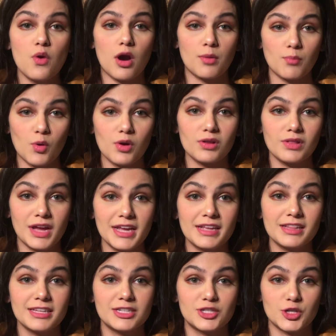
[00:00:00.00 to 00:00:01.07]
are more
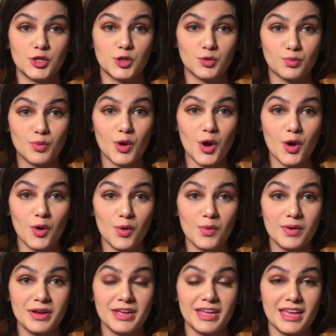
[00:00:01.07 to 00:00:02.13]
likely to grow